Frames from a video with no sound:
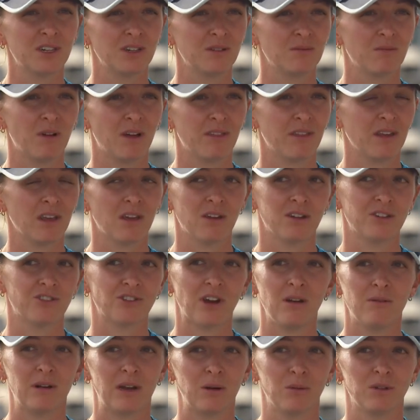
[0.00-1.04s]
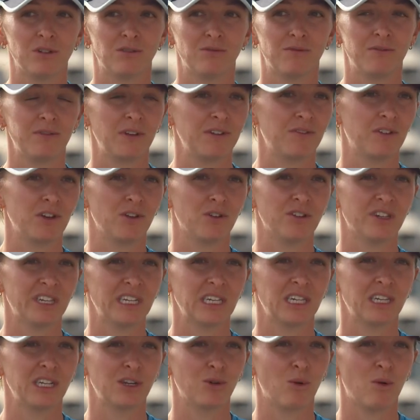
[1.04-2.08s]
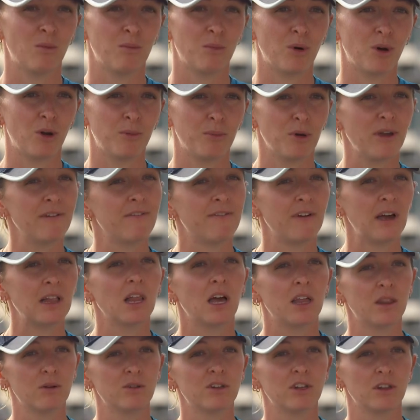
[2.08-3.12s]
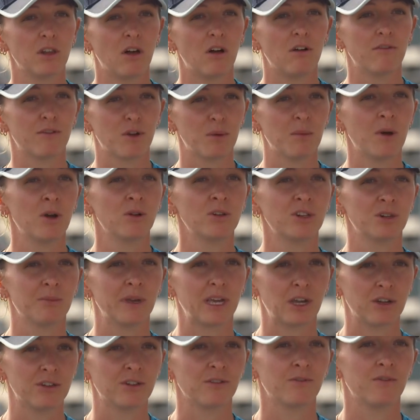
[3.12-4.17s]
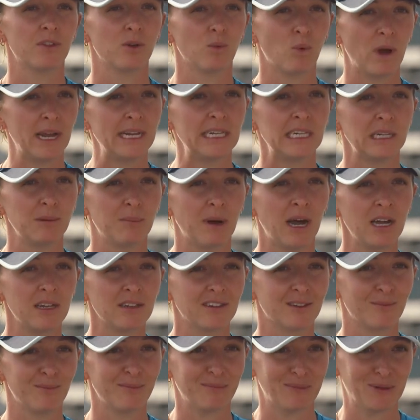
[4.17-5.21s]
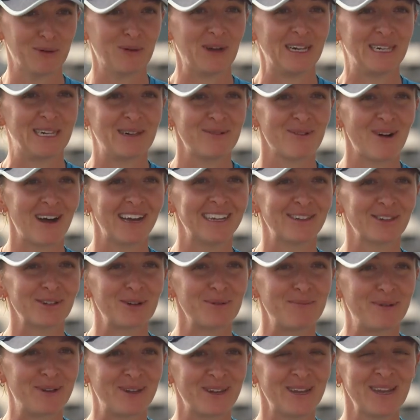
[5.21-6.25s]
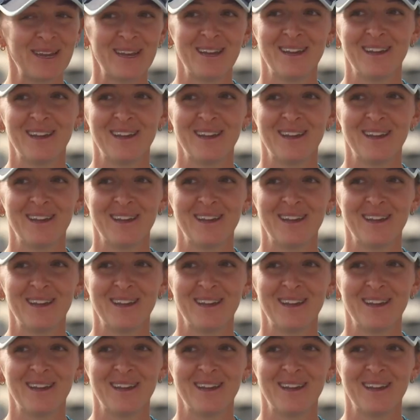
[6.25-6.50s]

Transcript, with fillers: She, I think her strike rate was 50 or 60 at one point, but it felt like there was a lot of commotion because of the way she bats and the way she winds up, and